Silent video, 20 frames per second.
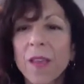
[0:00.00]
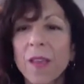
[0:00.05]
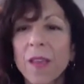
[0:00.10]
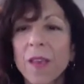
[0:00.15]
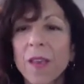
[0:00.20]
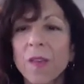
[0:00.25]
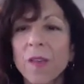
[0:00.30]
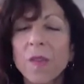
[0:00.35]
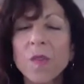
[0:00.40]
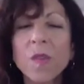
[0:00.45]

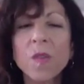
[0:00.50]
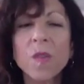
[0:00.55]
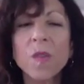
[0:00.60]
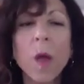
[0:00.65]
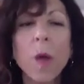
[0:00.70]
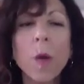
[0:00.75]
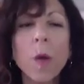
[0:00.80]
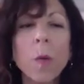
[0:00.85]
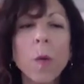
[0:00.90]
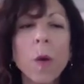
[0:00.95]

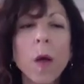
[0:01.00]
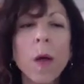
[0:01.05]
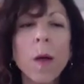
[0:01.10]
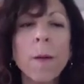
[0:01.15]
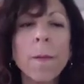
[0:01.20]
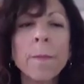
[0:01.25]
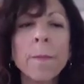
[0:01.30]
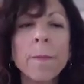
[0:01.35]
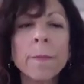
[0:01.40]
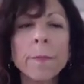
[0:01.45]

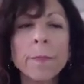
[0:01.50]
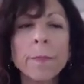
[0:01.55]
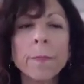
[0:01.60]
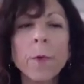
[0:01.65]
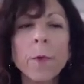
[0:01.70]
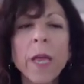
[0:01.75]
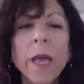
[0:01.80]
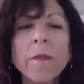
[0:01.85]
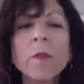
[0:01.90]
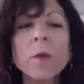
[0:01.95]
So
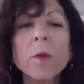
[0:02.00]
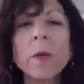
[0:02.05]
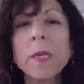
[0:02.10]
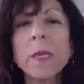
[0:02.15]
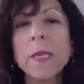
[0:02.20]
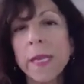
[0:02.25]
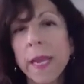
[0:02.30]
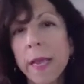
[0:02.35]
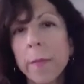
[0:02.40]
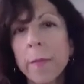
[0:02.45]
we have to
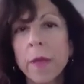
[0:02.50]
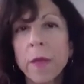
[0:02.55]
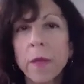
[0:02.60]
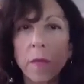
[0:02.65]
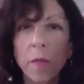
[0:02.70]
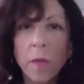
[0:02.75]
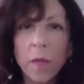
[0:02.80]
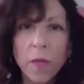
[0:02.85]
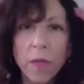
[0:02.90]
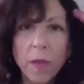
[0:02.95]

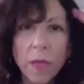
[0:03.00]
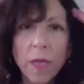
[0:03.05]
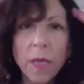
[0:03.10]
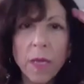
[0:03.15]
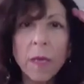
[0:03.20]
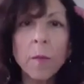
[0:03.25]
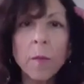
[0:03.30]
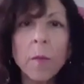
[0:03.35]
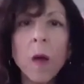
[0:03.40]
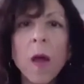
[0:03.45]
examine the
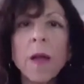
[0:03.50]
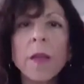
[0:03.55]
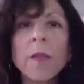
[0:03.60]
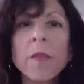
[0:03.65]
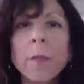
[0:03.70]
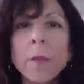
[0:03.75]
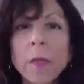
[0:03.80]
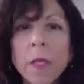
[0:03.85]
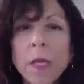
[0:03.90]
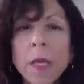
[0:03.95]
thinking mind,
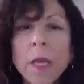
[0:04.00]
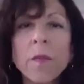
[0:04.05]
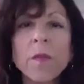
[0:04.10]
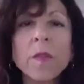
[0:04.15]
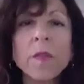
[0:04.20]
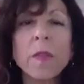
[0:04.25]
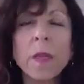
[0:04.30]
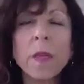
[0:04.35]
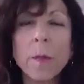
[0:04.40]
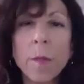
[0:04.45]
the
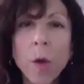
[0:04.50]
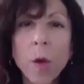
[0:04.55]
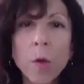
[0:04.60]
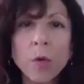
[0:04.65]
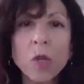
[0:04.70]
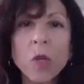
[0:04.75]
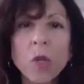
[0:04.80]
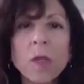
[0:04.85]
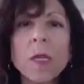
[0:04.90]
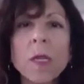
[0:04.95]
beliefs, the
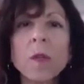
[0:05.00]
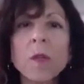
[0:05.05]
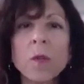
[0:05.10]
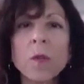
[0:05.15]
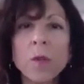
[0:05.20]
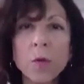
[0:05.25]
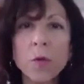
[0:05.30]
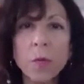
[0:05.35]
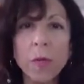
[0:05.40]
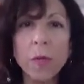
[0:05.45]
emotions, and
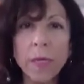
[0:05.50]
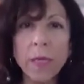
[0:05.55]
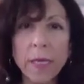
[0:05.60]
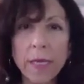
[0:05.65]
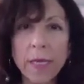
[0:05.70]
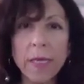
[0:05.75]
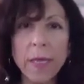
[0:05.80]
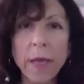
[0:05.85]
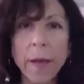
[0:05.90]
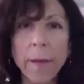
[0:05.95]
learn to
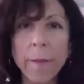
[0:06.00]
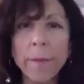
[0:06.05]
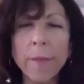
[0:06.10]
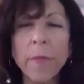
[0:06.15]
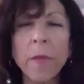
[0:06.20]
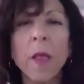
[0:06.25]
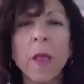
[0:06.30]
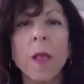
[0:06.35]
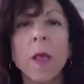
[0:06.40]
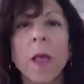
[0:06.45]
release them.
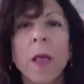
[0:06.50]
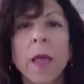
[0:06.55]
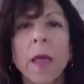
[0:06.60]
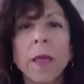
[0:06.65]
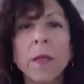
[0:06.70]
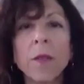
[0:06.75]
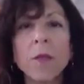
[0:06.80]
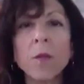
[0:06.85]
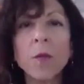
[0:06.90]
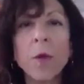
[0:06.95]

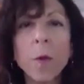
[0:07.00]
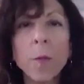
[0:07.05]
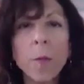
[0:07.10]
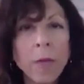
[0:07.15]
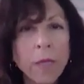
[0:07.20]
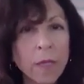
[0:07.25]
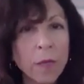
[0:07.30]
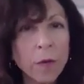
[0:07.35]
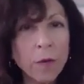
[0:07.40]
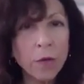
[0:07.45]
And you know
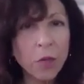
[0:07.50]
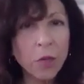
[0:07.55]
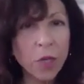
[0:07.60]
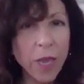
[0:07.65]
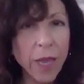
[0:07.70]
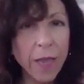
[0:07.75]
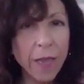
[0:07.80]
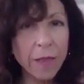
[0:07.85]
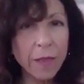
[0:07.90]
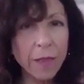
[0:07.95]
my little
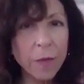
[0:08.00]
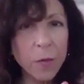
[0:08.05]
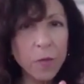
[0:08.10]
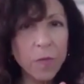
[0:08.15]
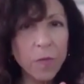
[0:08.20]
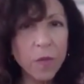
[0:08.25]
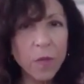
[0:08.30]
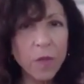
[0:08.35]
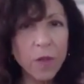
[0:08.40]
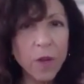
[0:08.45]
chant, those
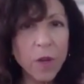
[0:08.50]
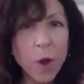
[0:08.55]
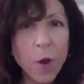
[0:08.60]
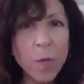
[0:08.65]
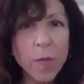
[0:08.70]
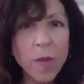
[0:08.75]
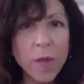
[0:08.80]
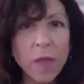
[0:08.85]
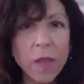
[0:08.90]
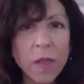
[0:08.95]
of you that know
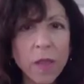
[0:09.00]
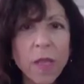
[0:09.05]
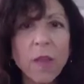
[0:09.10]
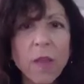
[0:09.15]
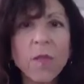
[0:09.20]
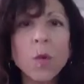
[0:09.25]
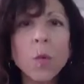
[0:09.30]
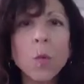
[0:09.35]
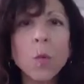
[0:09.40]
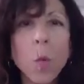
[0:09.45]
me,
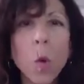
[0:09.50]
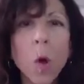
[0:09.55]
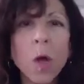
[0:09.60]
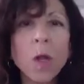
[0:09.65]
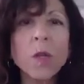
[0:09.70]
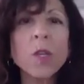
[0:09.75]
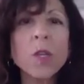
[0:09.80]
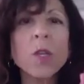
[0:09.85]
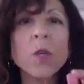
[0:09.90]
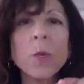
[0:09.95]
if you
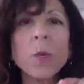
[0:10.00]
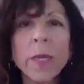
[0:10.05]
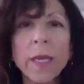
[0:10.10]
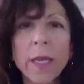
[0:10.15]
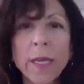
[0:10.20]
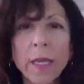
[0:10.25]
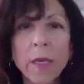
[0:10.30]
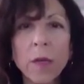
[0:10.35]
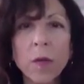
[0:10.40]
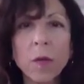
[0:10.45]
want to
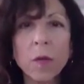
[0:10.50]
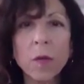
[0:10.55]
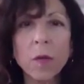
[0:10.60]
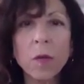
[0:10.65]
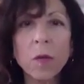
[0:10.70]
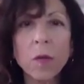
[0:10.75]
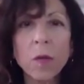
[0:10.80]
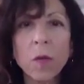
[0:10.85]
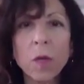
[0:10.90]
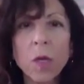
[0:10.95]
heal,
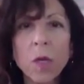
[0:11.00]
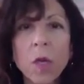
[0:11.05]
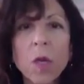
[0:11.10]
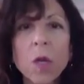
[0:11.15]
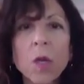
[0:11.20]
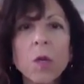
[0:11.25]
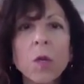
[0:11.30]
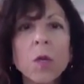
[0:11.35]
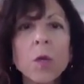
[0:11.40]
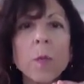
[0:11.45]

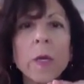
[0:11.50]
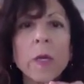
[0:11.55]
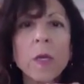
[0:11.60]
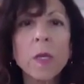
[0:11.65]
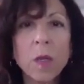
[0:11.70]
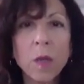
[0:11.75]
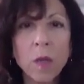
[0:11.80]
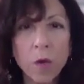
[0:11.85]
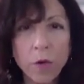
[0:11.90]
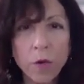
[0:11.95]
you
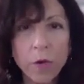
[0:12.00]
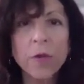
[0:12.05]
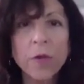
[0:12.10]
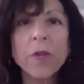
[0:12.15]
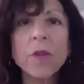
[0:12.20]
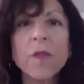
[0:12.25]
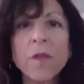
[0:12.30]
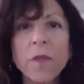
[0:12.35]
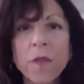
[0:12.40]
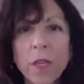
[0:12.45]
must learn
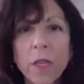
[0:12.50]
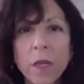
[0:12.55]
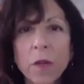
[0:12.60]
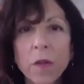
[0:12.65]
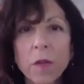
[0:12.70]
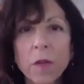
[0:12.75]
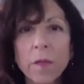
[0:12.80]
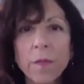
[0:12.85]
to feel.